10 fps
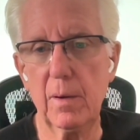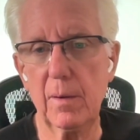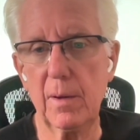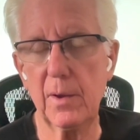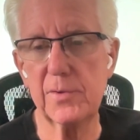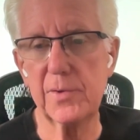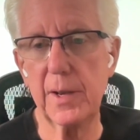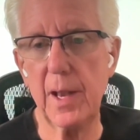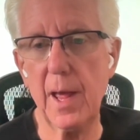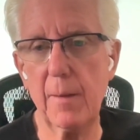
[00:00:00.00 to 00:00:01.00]
because a
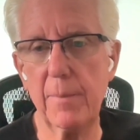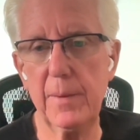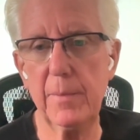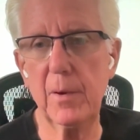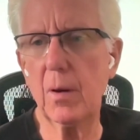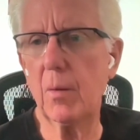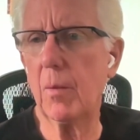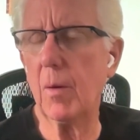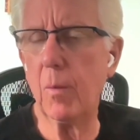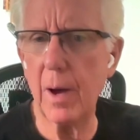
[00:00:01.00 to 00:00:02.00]
lot of people go,
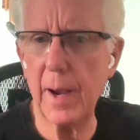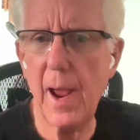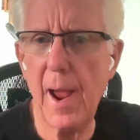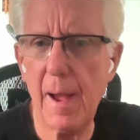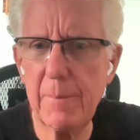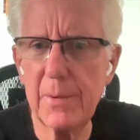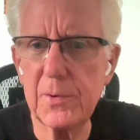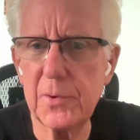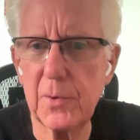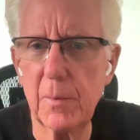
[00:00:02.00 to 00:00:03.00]
well, what happened
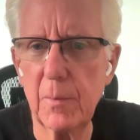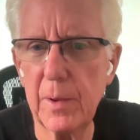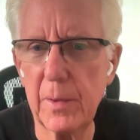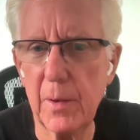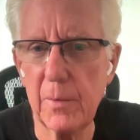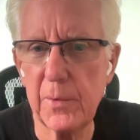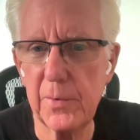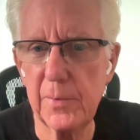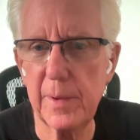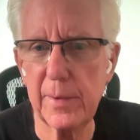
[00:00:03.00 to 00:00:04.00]
to them when they were
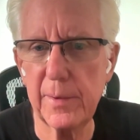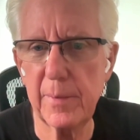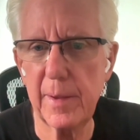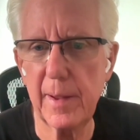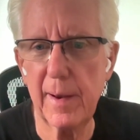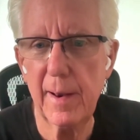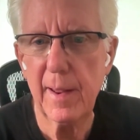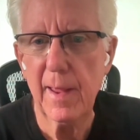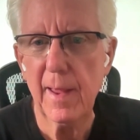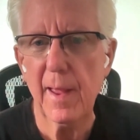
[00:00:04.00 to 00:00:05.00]
too big to pet?
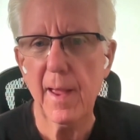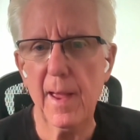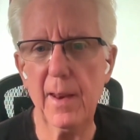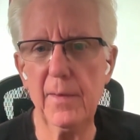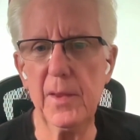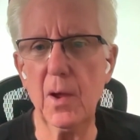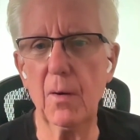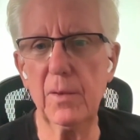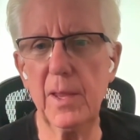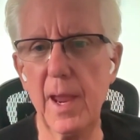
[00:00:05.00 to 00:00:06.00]
And the
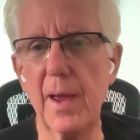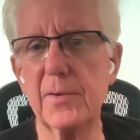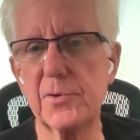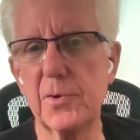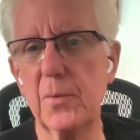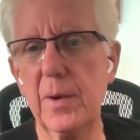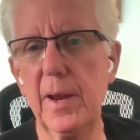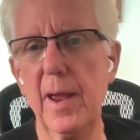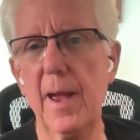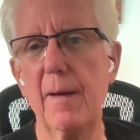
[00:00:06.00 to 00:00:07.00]
only answer
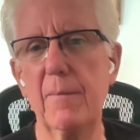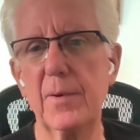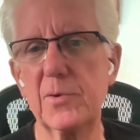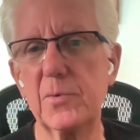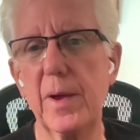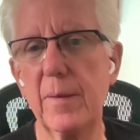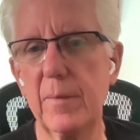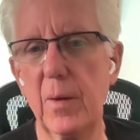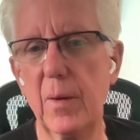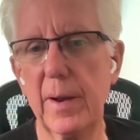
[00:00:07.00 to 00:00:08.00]
we have is we have
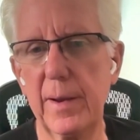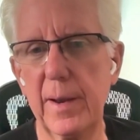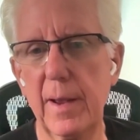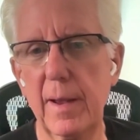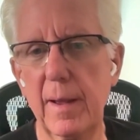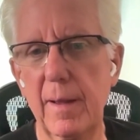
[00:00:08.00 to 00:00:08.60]
no idea.